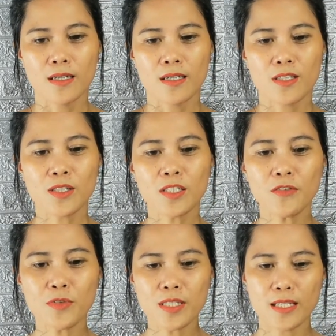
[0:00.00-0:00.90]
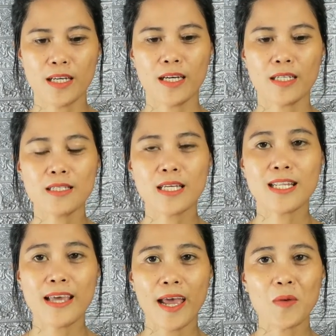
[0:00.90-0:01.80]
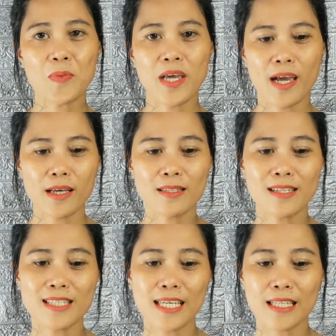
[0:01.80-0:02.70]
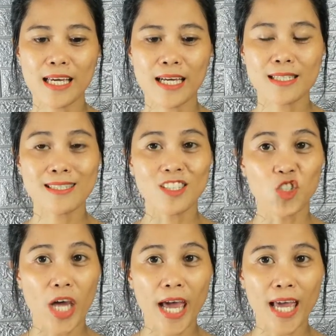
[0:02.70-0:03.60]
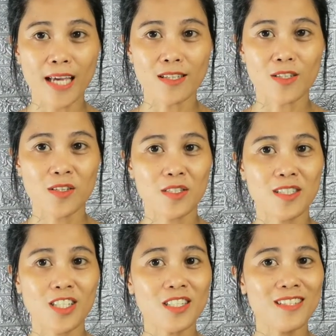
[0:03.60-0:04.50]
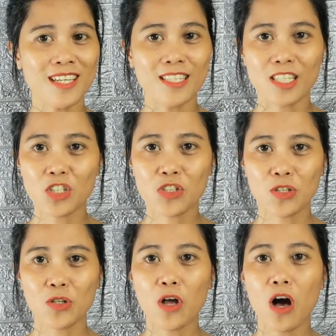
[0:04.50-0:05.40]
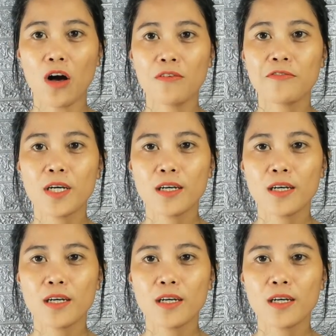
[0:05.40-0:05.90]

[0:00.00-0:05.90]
So the difference is, in the APA, Centilias J, so that's just the initial of